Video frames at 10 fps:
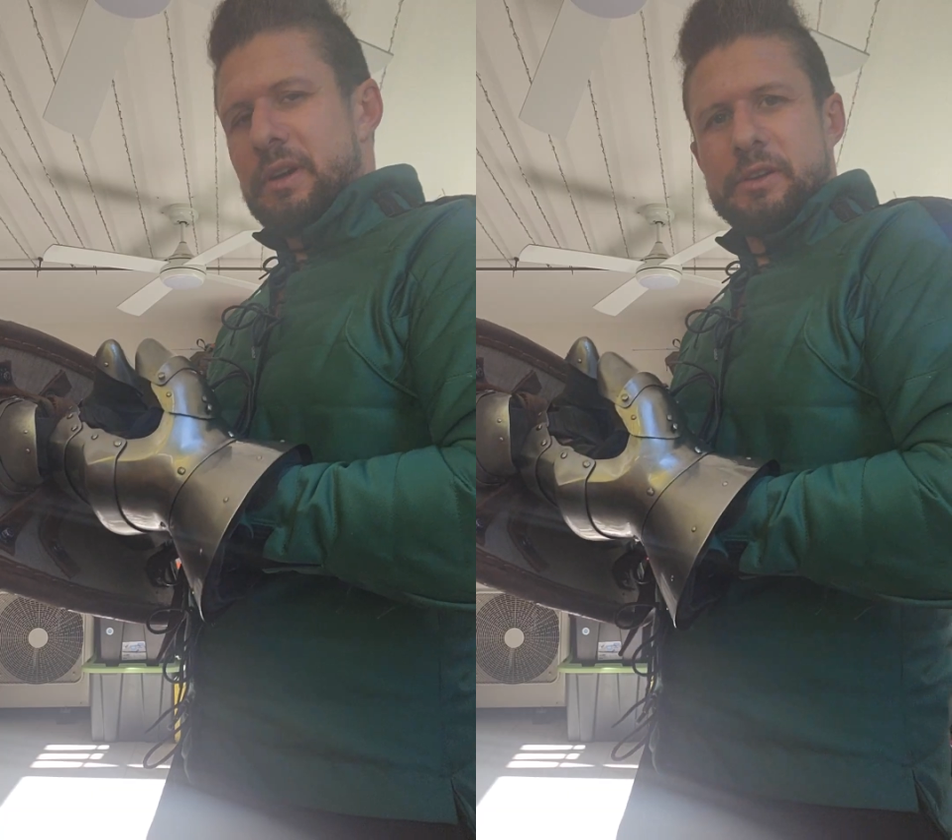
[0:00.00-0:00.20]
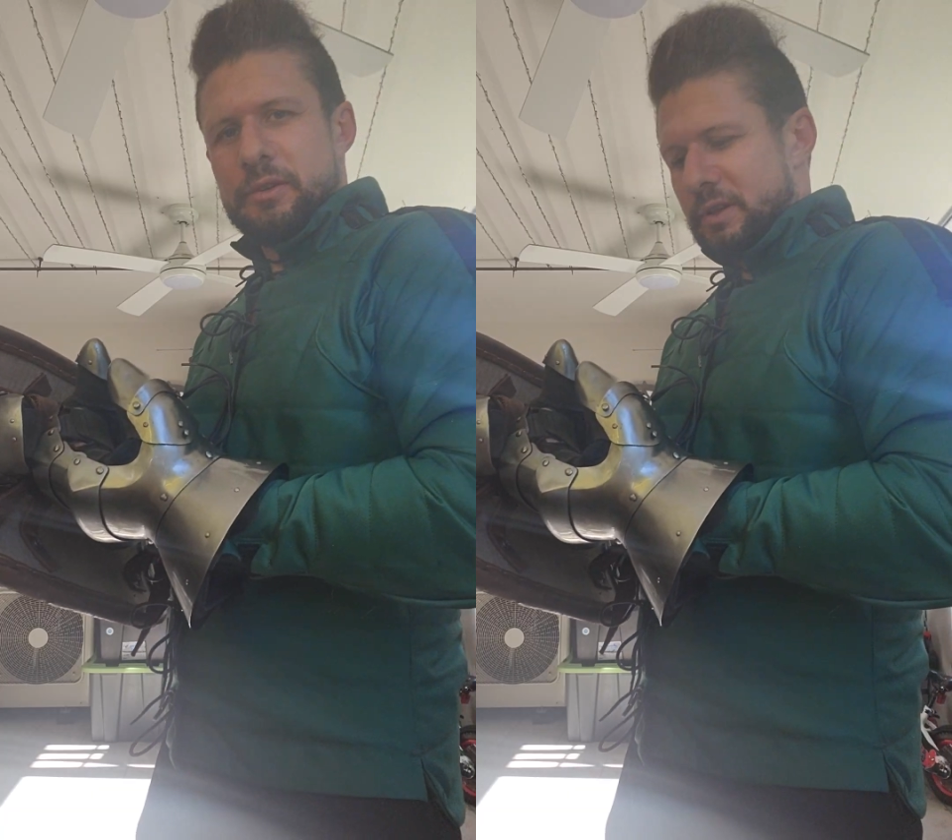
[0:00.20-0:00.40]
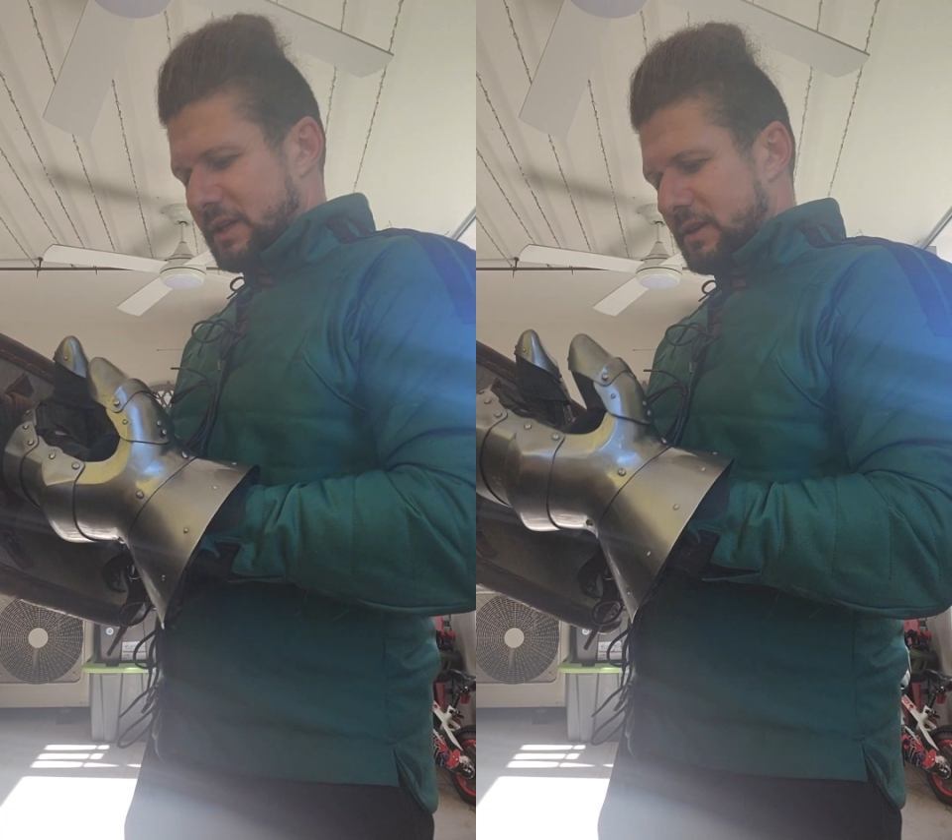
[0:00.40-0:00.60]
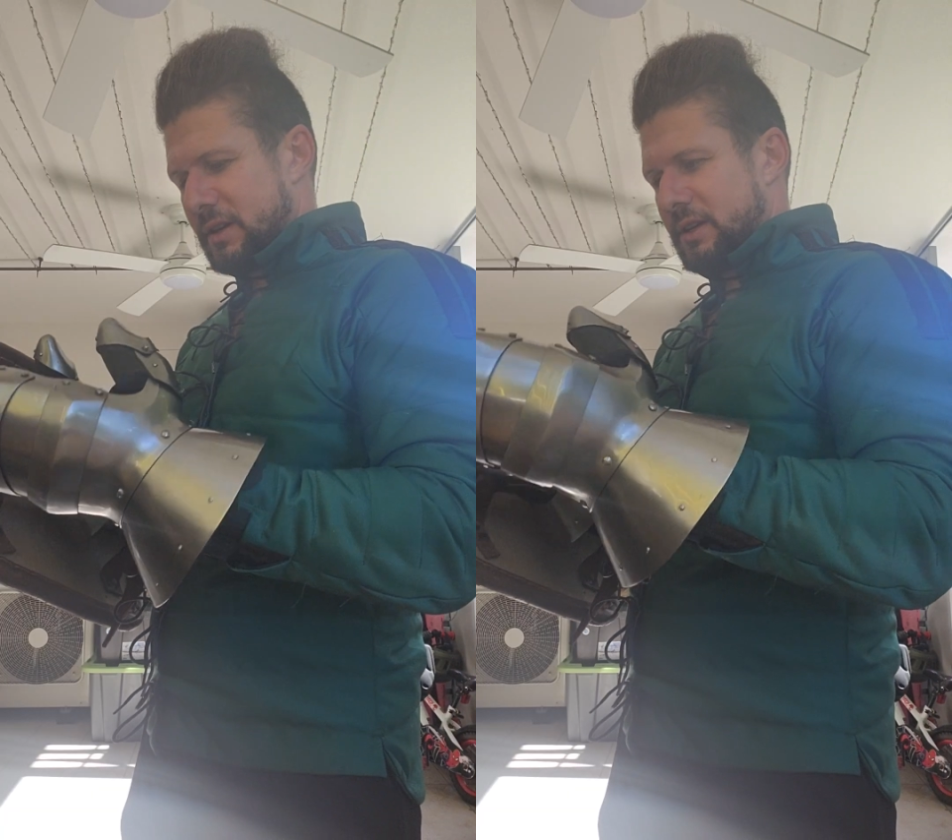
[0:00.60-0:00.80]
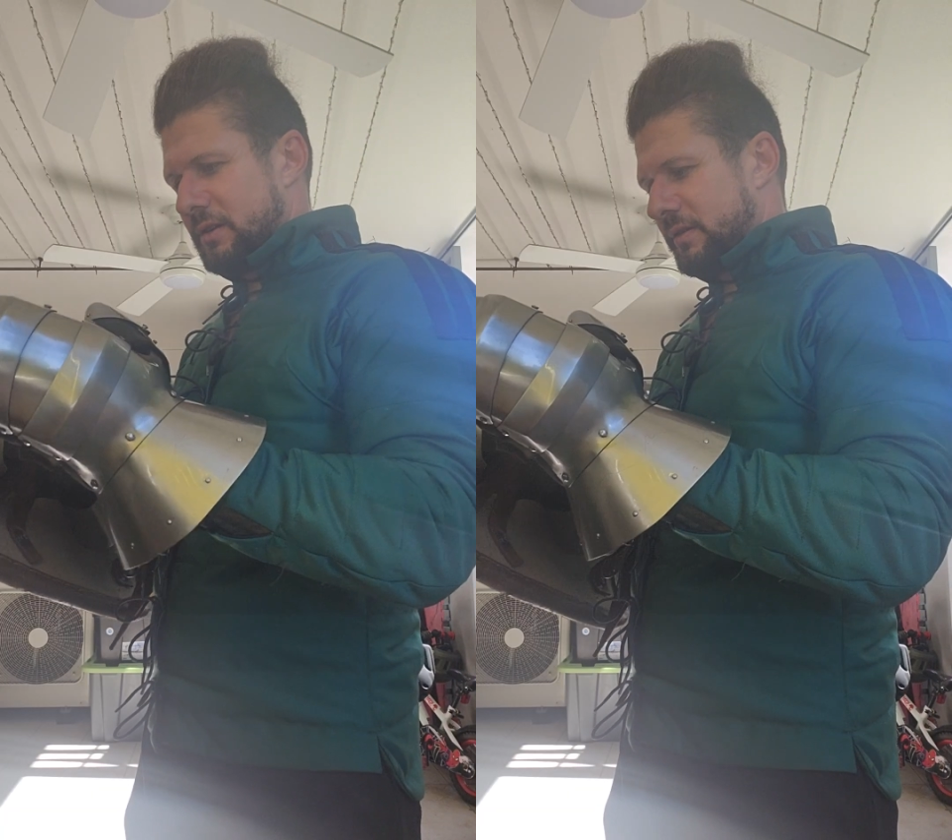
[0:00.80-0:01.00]
I don't like the
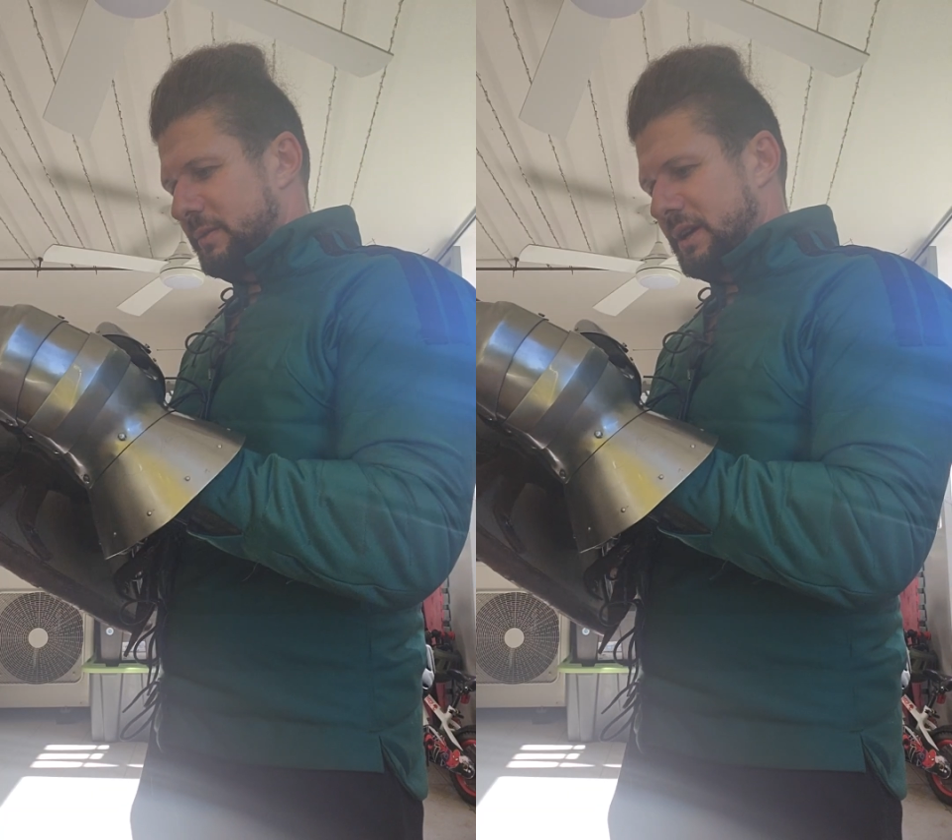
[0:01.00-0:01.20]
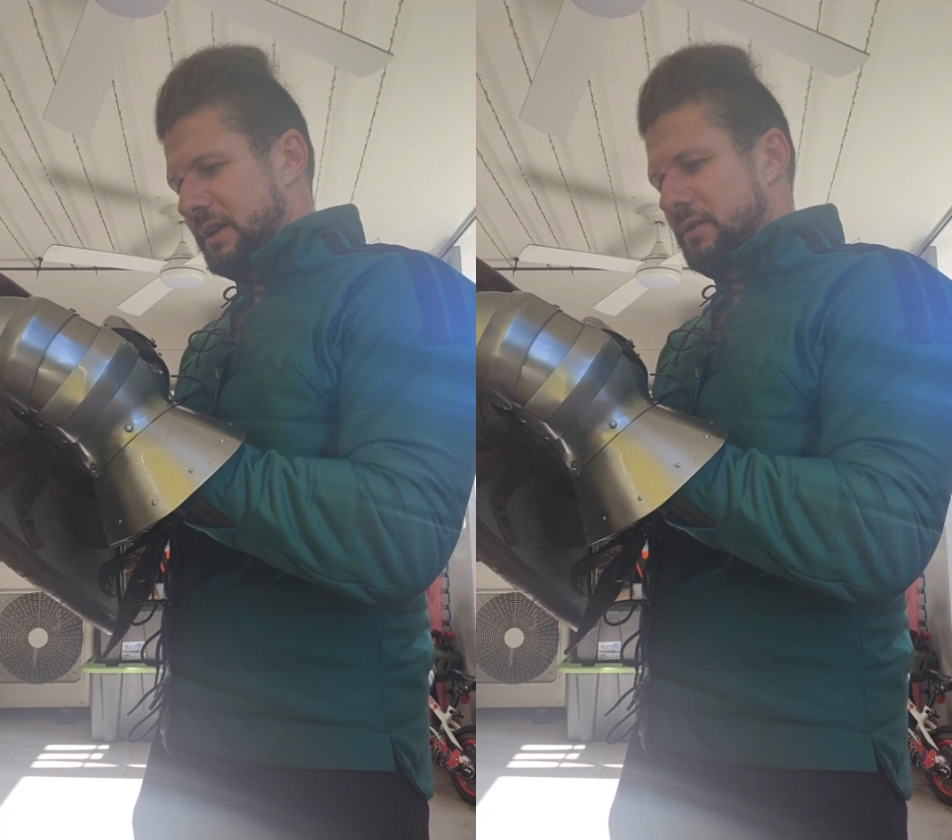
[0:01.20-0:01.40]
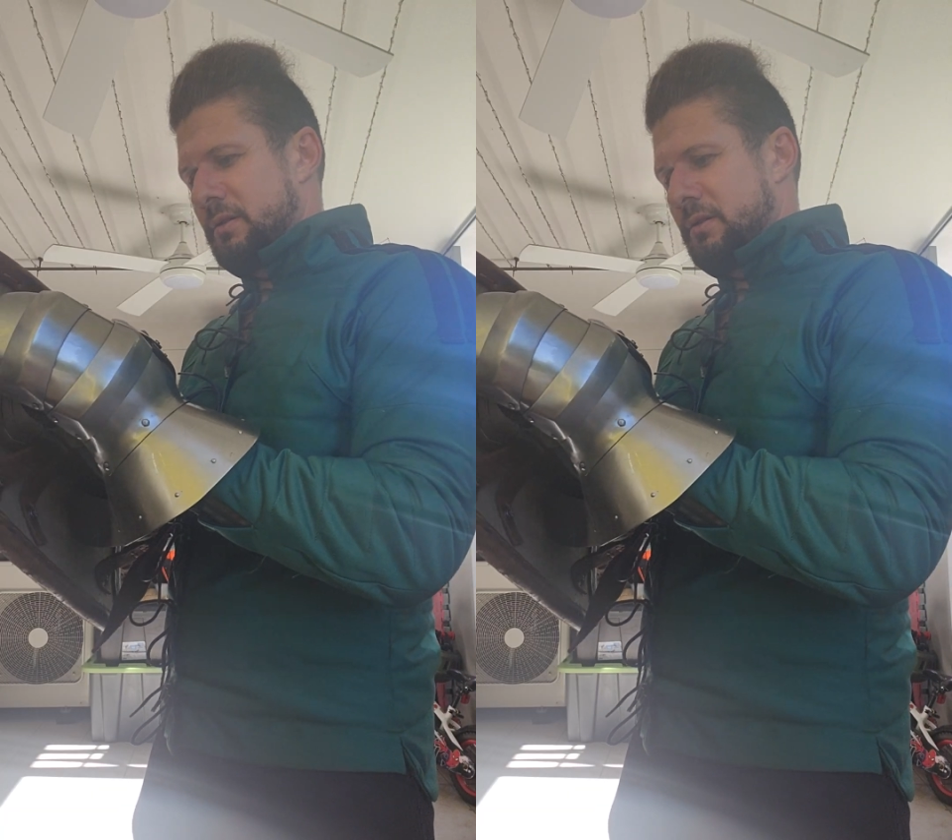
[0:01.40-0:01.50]
idea of my